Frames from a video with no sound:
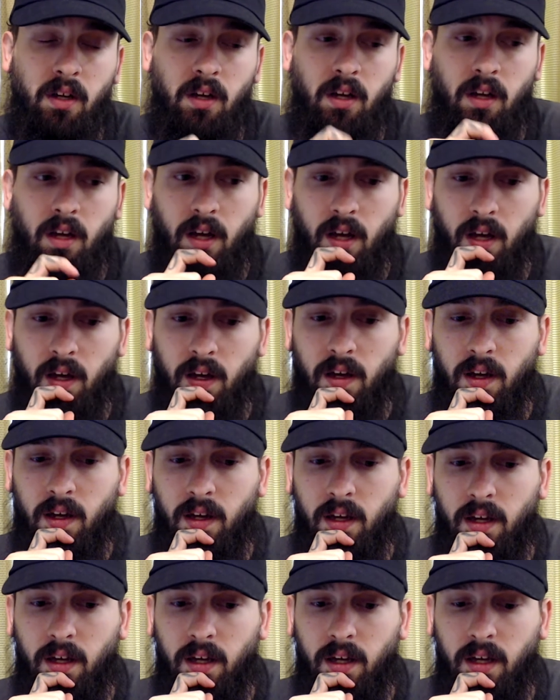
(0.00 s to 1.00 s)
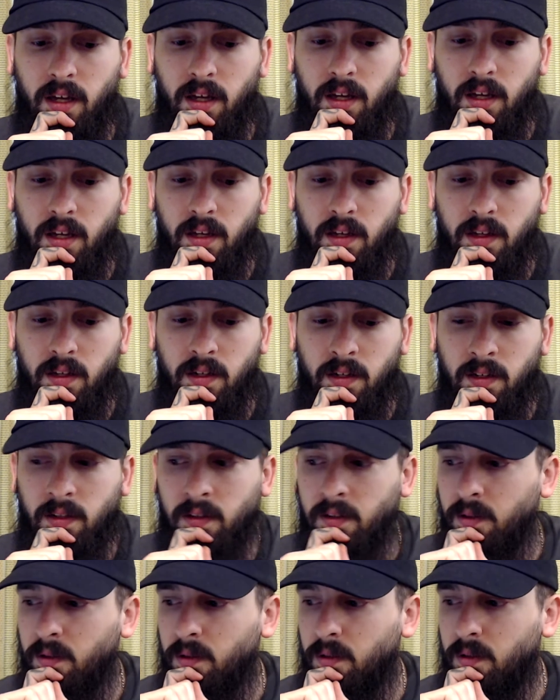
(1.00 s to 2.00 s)

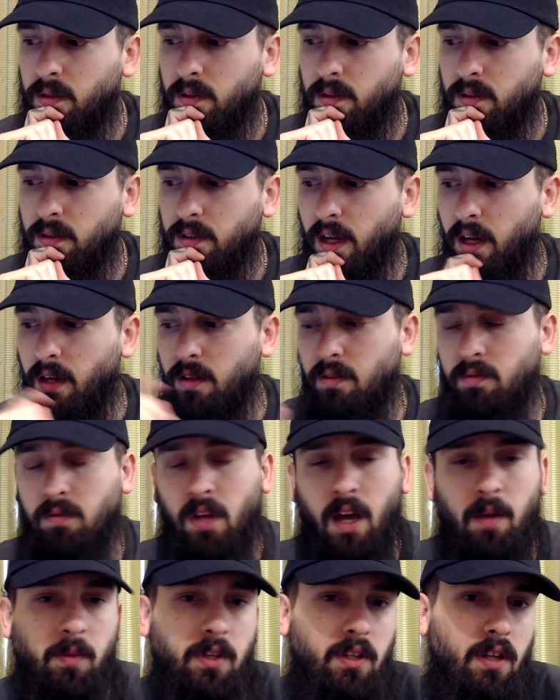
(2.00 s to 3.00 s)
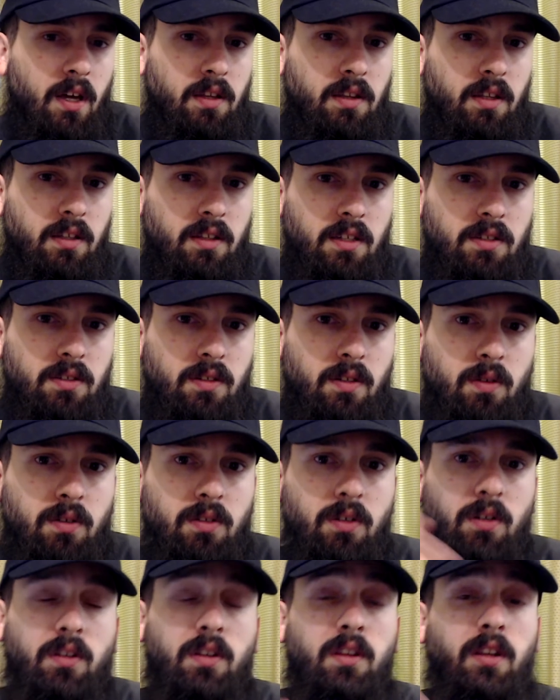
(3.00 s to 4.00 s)
And yeah, I mean, I think that's going to
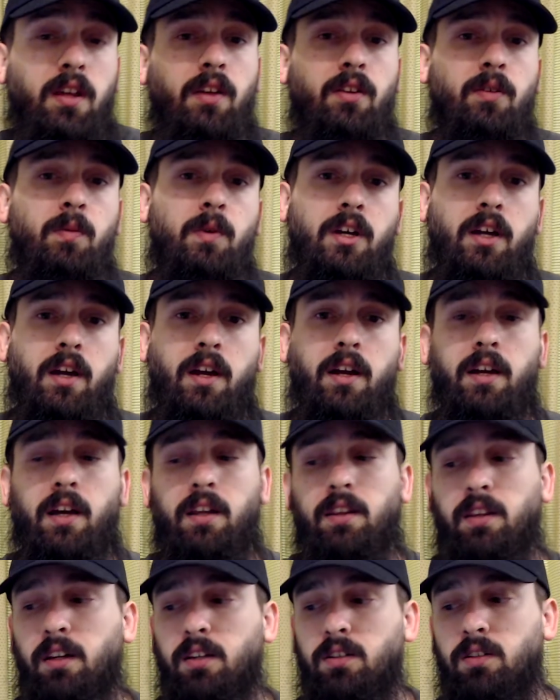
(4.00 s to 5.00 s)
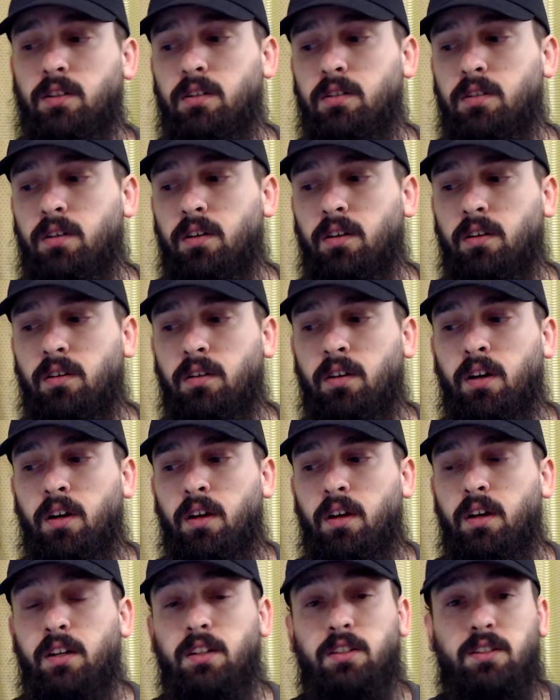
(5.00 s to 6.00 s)
return. The other mechanic I think is going to turn
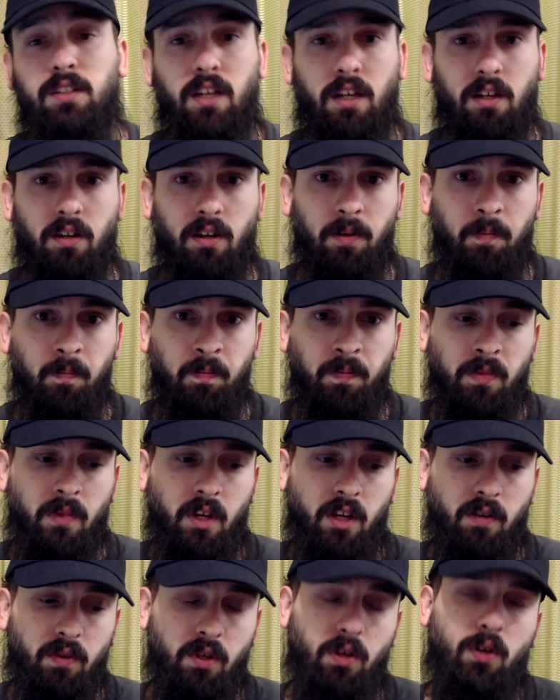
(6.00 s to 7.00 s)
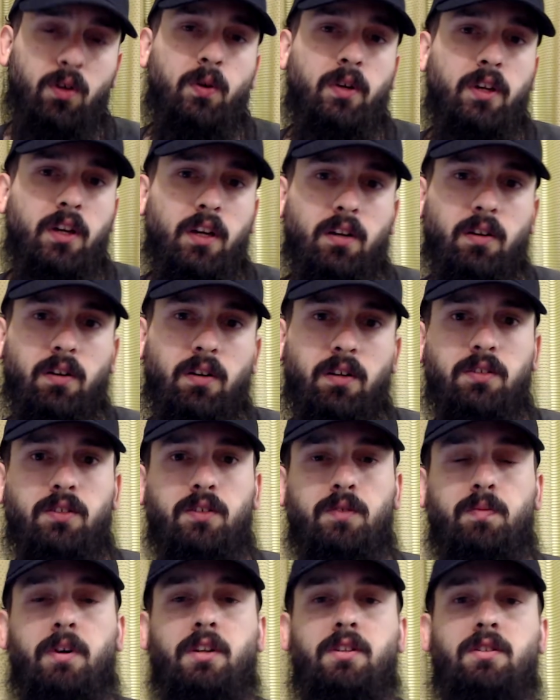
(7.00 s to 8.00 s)
is Kicker. If you don't know what Kicker is,
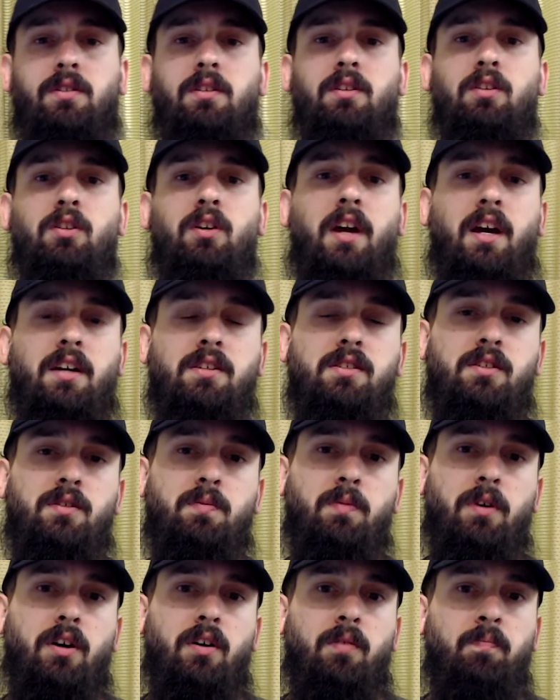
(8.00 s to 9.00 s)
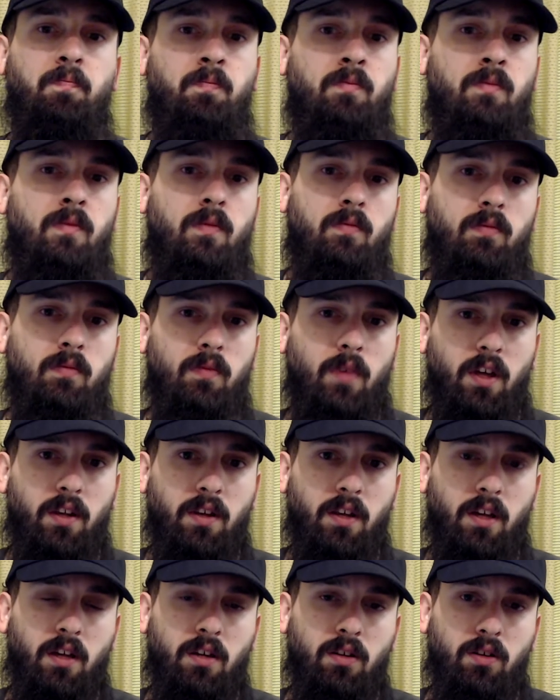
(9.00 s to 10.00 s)
it's basically you cast a spell
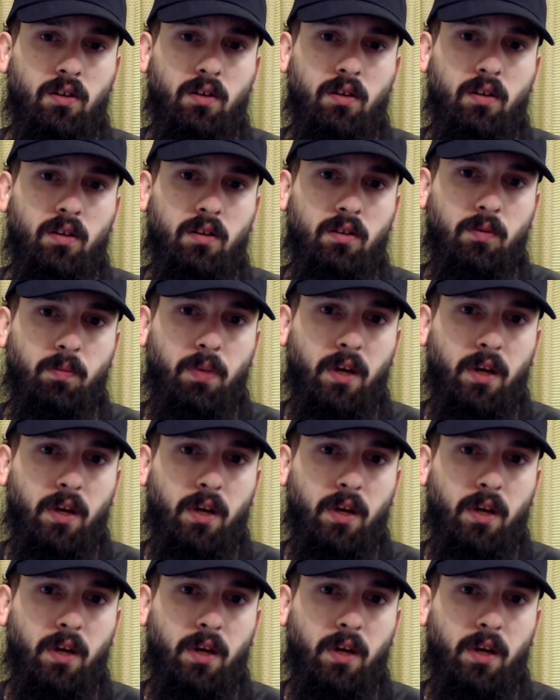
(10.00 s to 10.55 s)
and then you pay